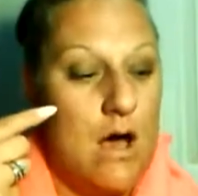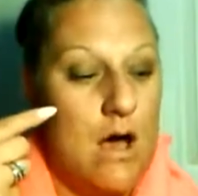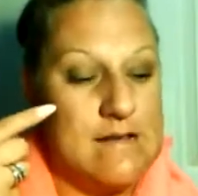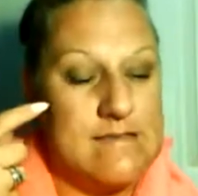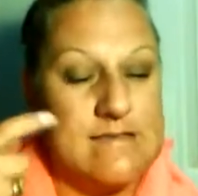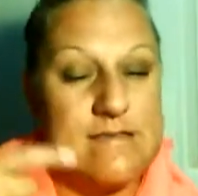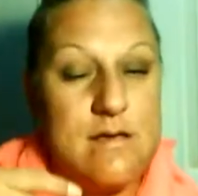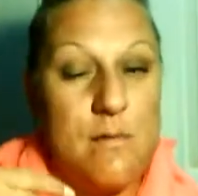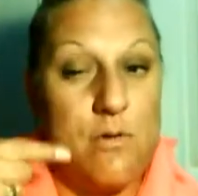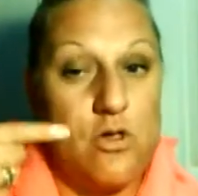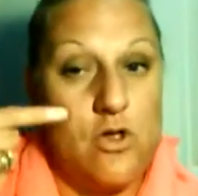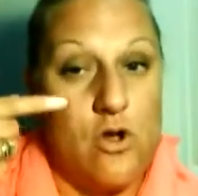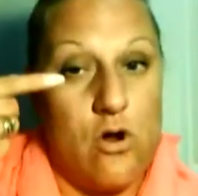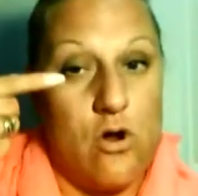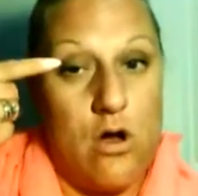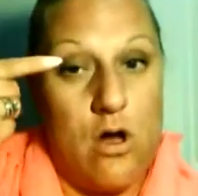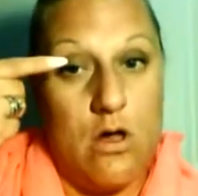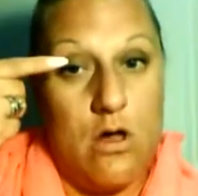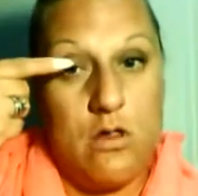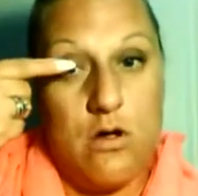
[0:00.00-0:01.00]
a similar
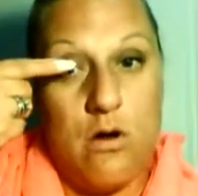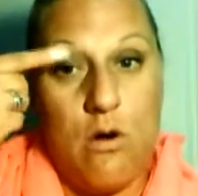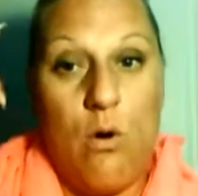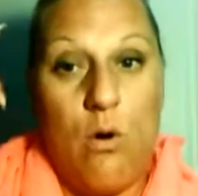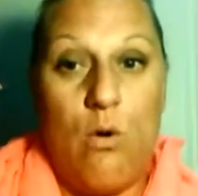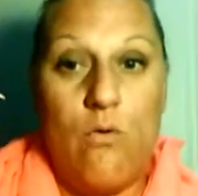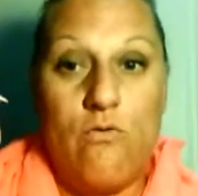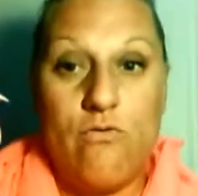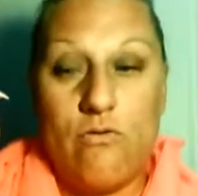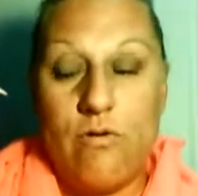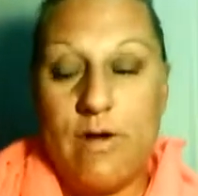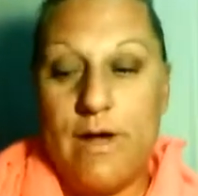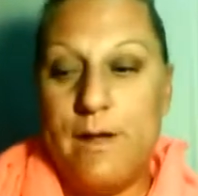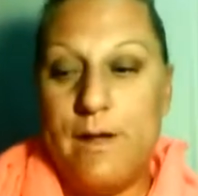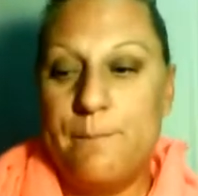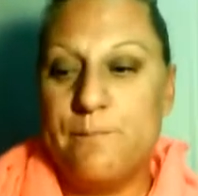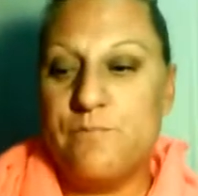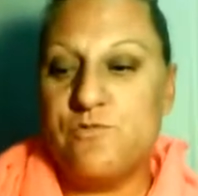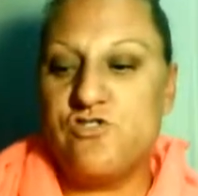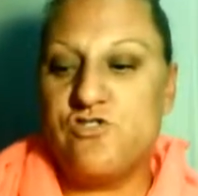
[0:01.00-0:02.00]
color over
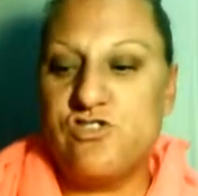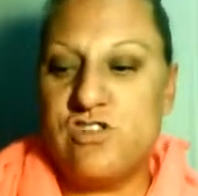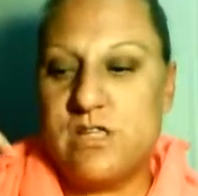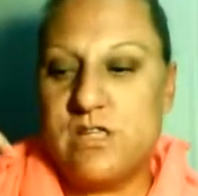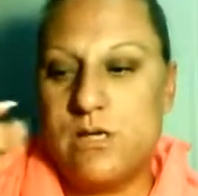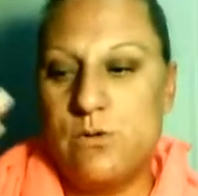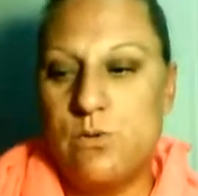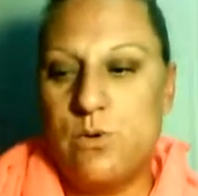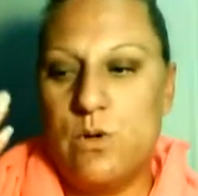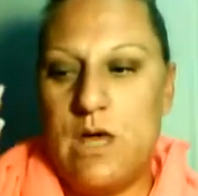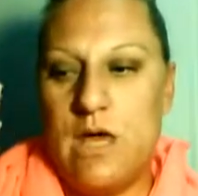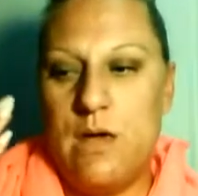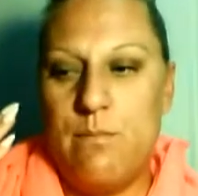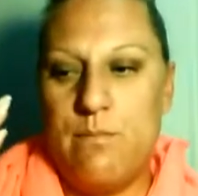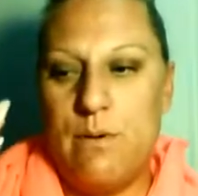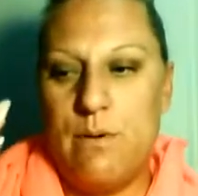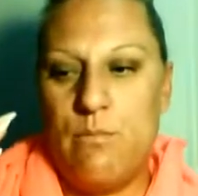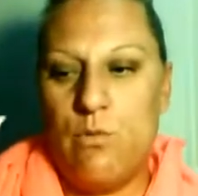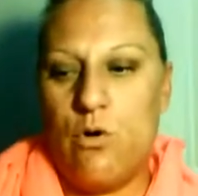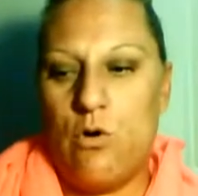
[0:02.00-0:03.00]
it just to
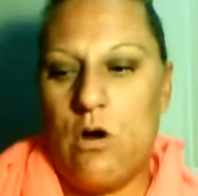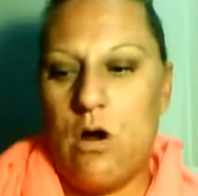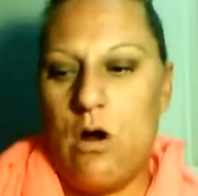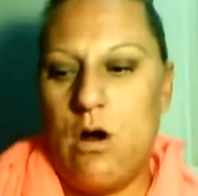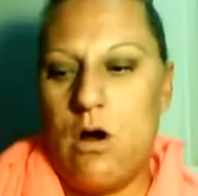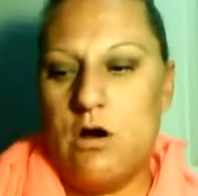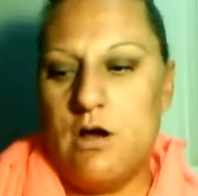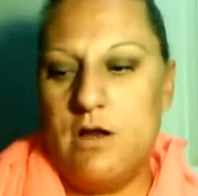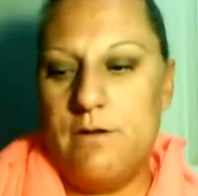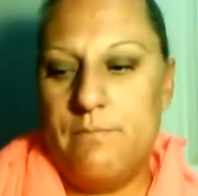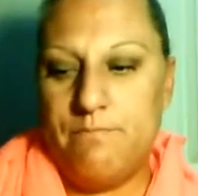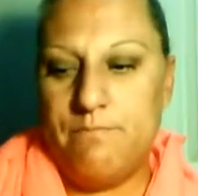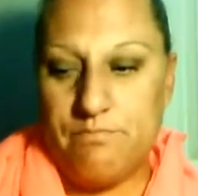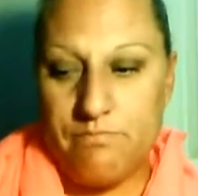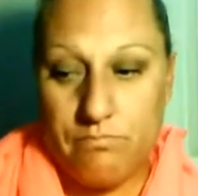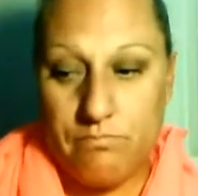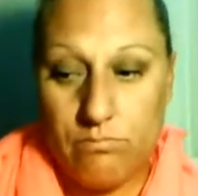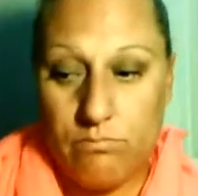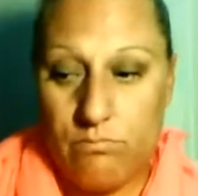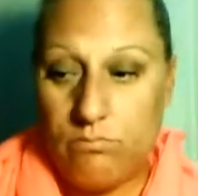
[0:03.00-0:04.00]
keep it more on
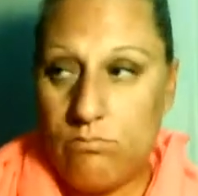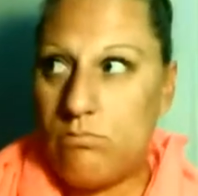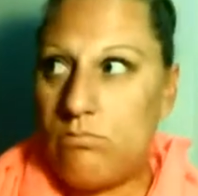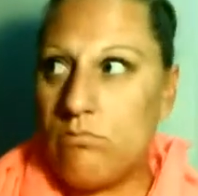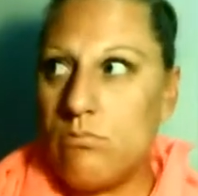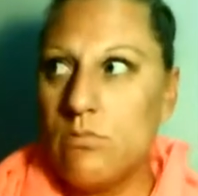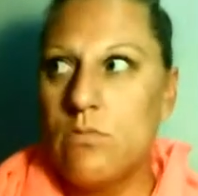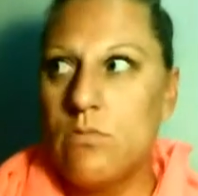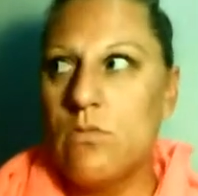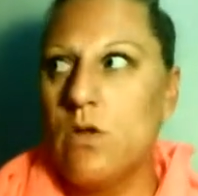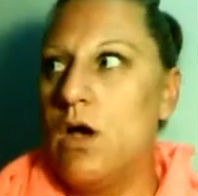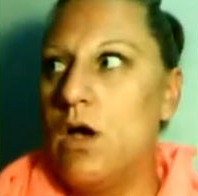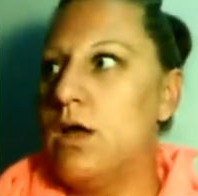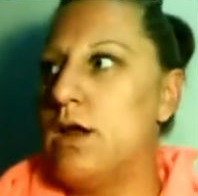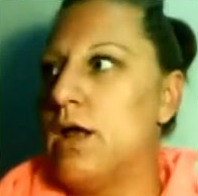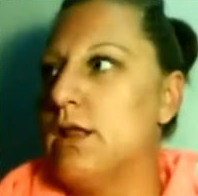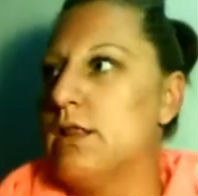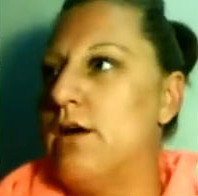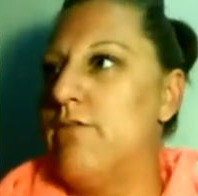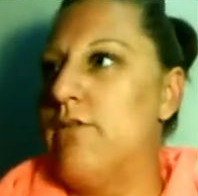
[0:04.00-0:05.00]

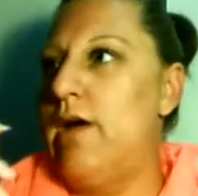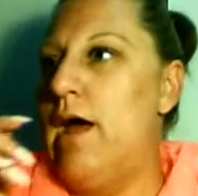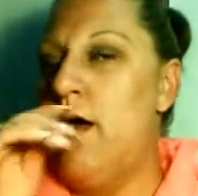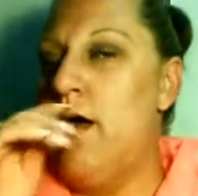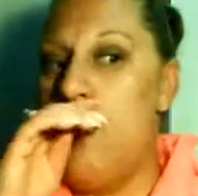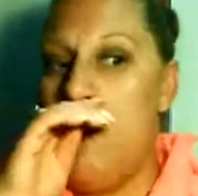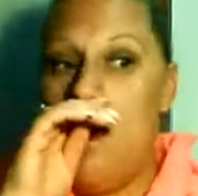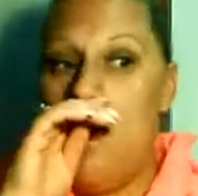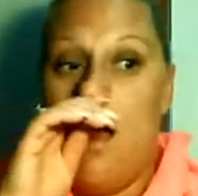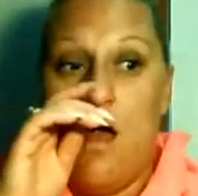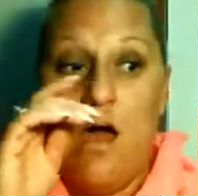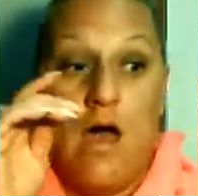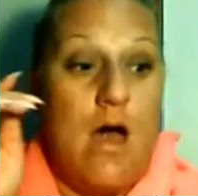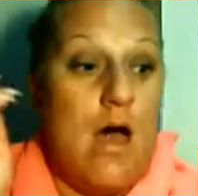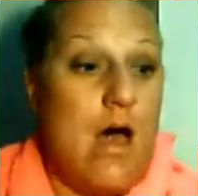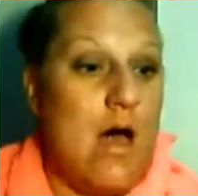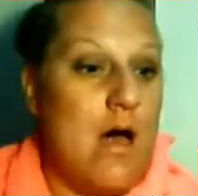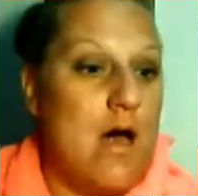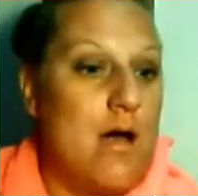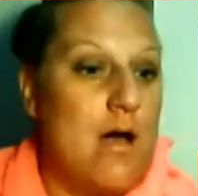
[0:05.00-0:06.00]
and I love it.
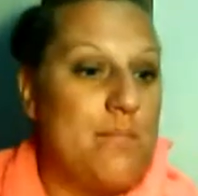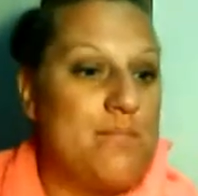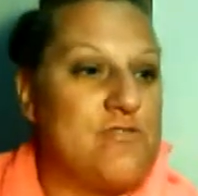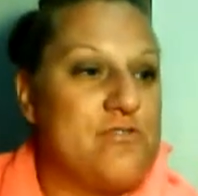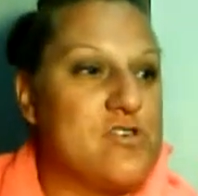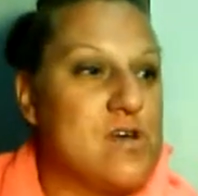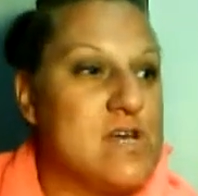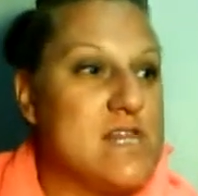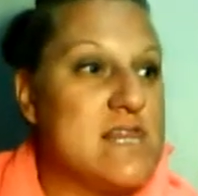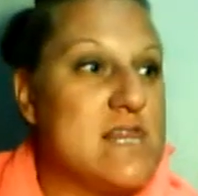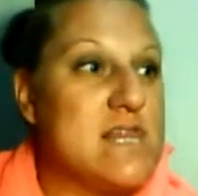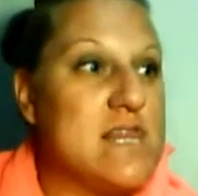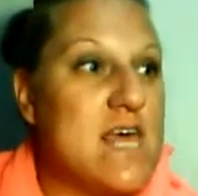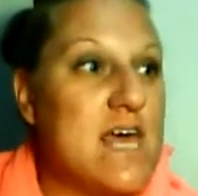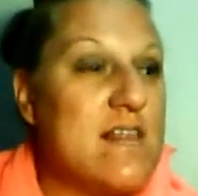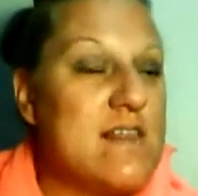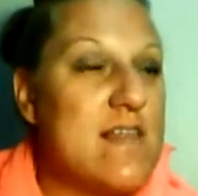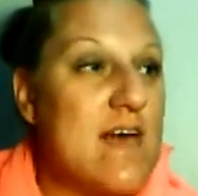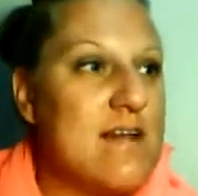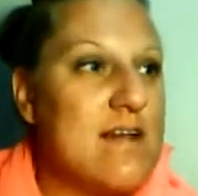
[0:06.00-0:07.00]
Um, so I
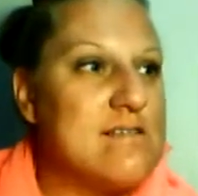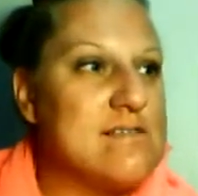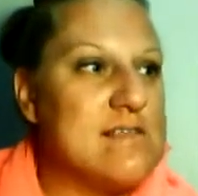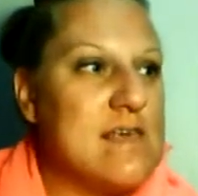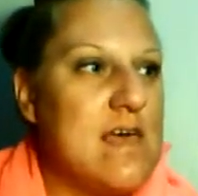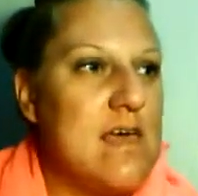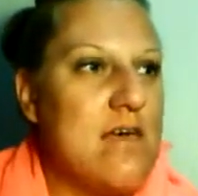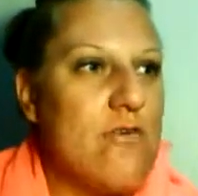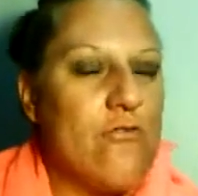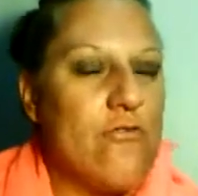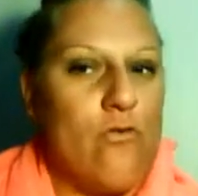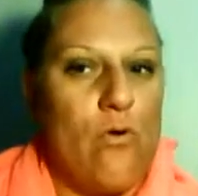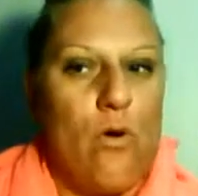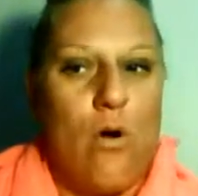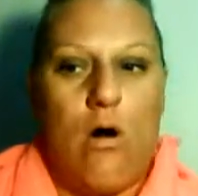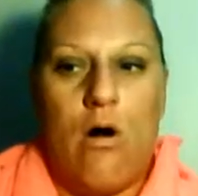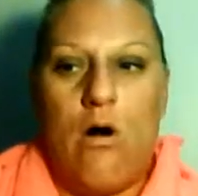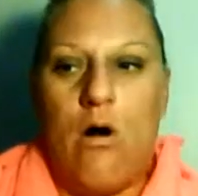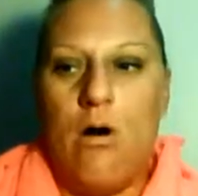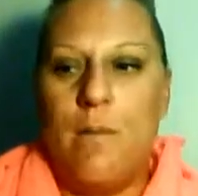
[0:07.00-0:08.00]
think that is it for
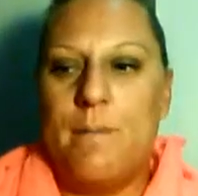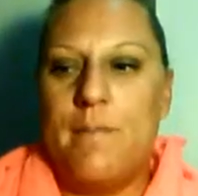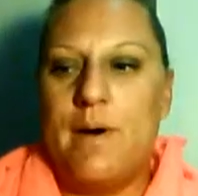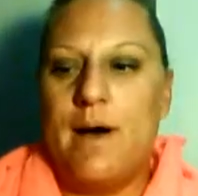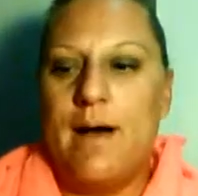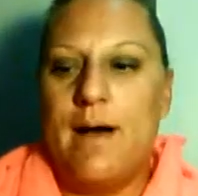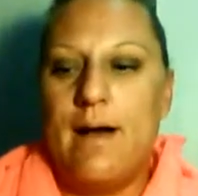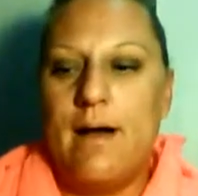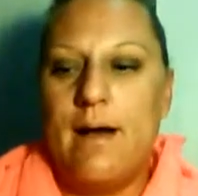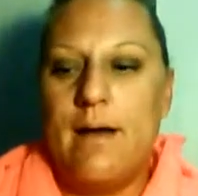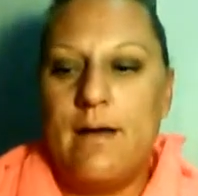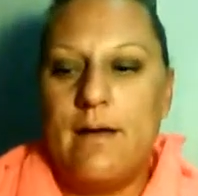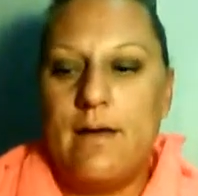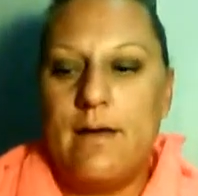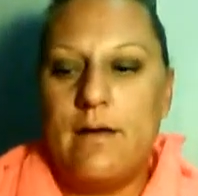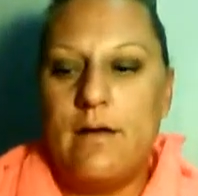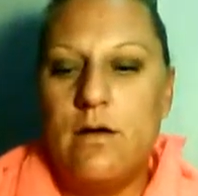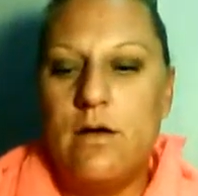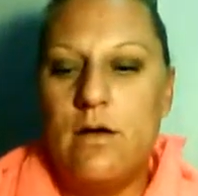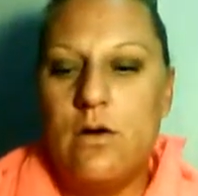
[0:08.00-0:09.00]
all my